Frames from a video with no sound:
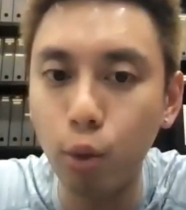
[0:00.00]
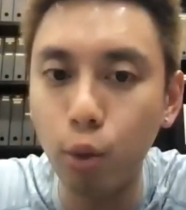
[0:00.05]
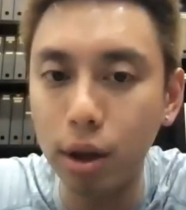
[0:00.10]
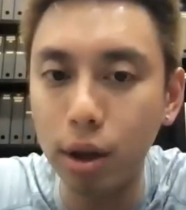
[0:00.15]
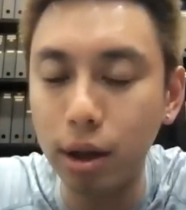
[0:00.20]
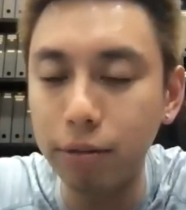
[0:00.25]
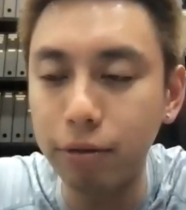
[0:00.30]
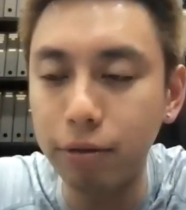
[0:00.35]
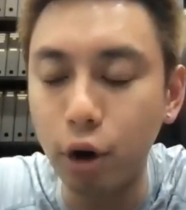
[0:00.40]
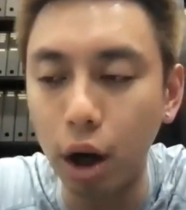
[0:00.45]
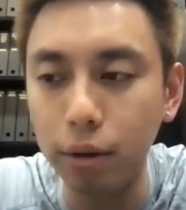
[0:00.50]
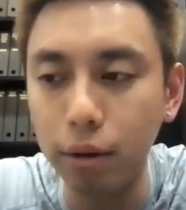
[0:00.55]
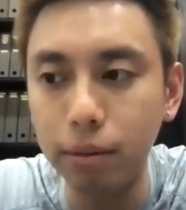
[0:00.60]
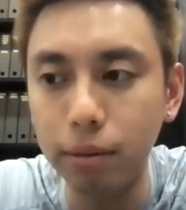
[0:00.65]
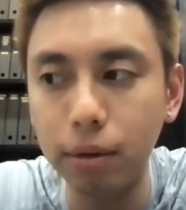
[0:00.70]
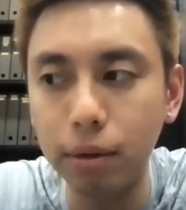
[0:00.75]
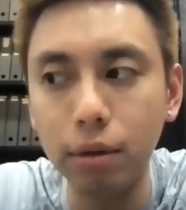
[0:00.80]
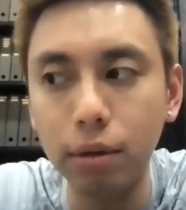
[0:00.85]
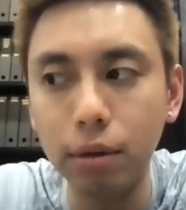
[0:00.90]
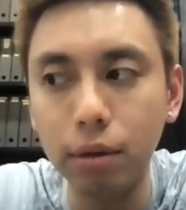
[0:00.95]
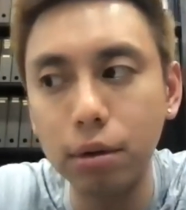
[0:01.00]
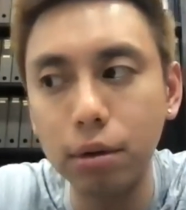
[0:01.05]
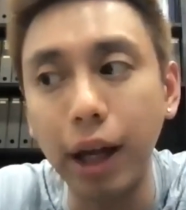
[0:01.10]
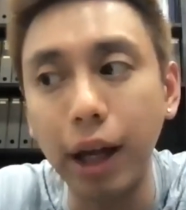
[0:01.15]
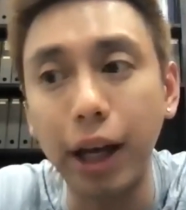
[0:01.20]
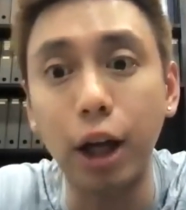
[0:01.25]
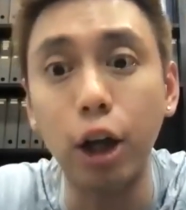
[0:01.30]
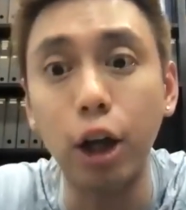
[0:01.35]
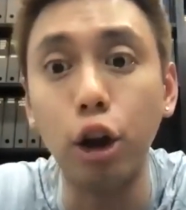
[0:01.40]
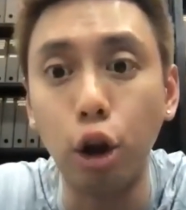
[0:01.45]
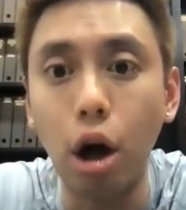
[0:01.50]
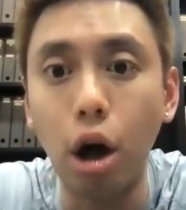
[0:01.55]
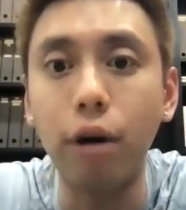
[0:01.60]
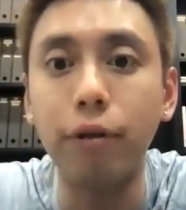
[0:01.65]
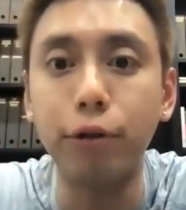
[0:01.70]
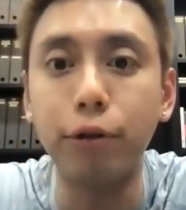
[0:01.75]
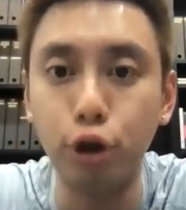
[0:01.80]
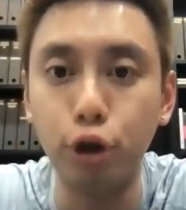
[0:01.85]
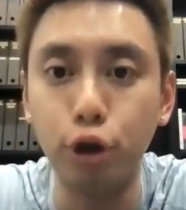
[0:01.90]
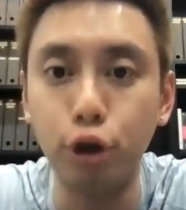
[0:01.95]
when they've got like a lot
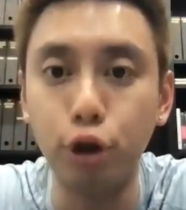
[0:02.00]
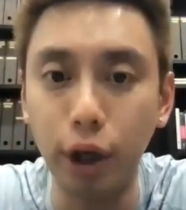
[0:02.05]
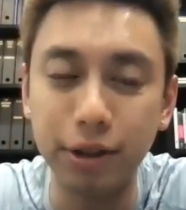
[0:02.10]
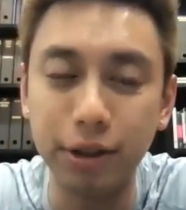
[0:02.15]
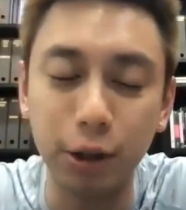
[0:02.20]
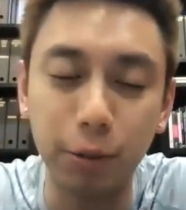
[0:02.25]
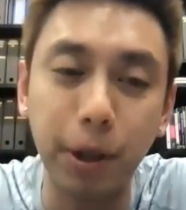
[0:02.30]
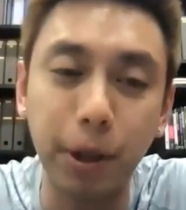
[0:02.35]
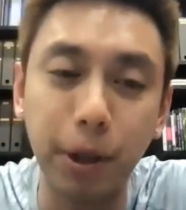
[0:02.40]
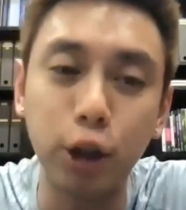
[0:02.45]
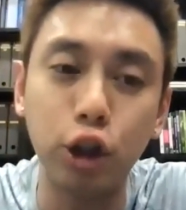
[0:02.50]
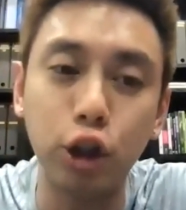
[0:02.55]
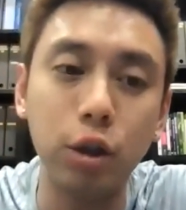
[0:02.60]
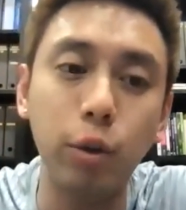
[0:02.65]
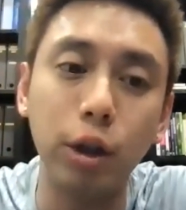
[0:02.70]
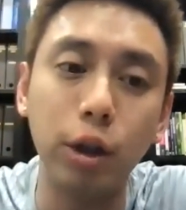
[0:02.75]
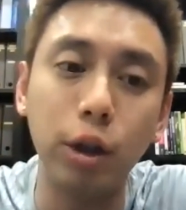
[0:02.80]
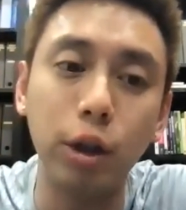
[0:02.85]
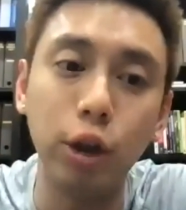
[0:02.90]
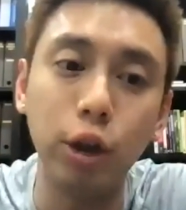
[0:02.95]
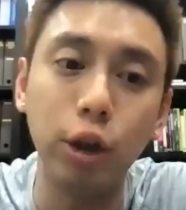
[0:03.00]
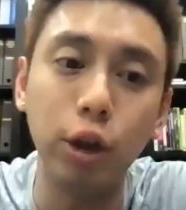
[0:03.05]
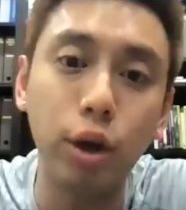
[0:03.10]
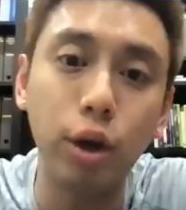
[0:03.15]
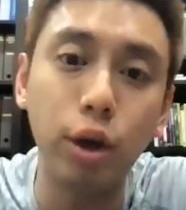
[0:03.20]
of creatives, especially when you guys